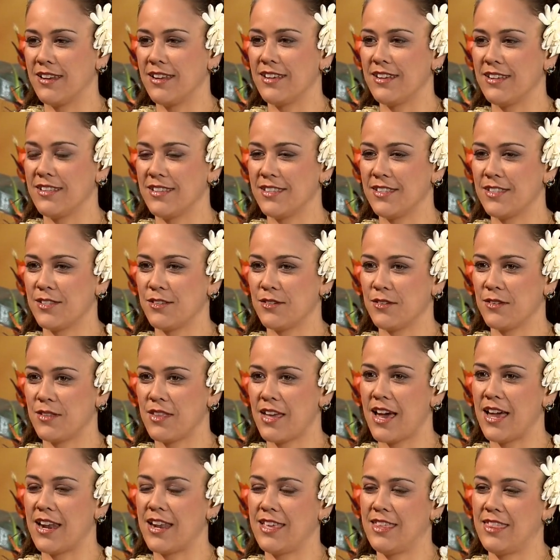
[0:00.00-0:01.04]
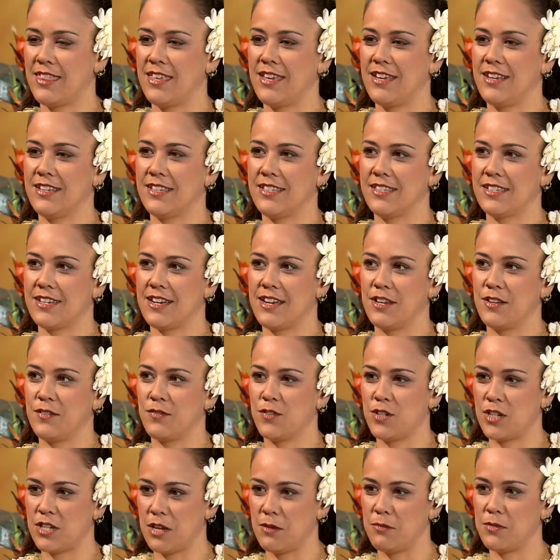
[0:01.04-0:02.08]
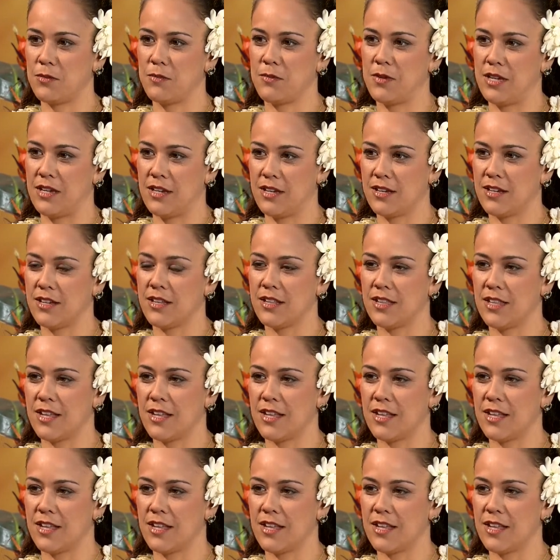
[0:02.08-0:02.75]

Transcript: And so that I think has kind of shaped me a